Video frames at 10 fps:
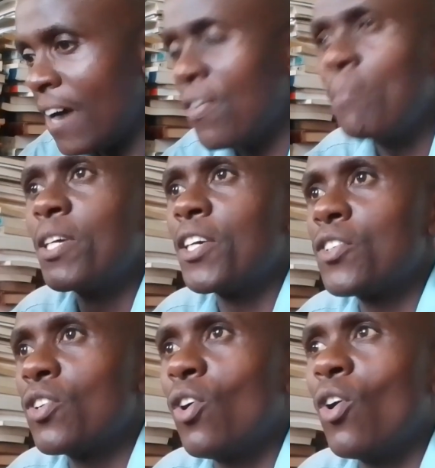
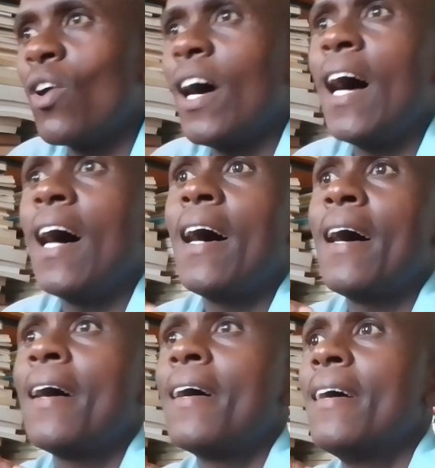fabrication or
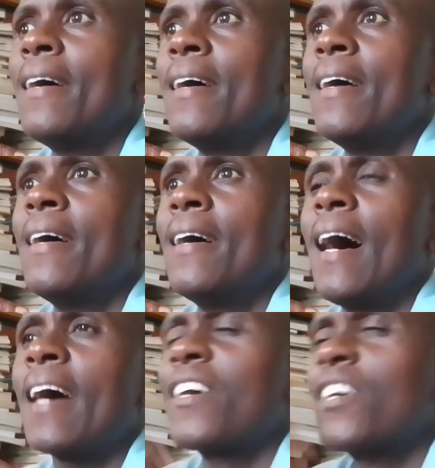a
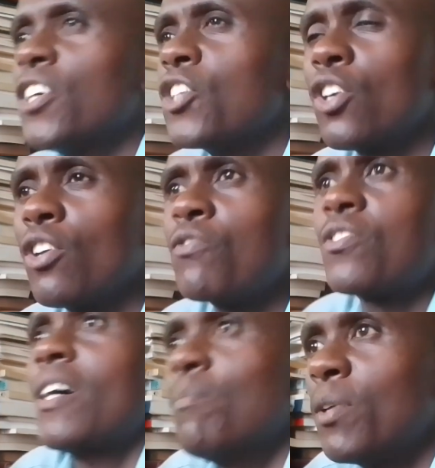creation of
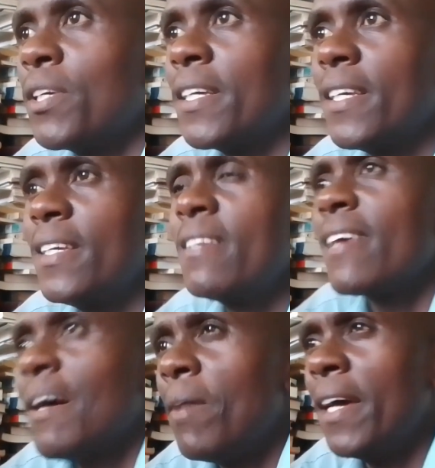somebody in
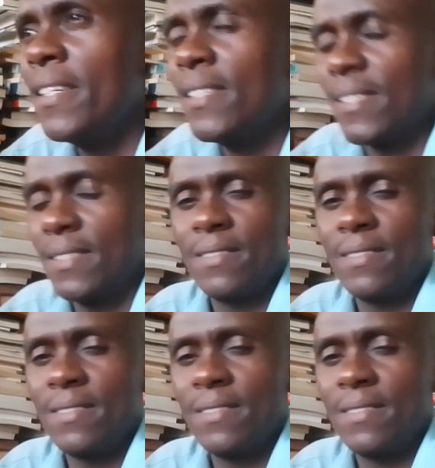their mind?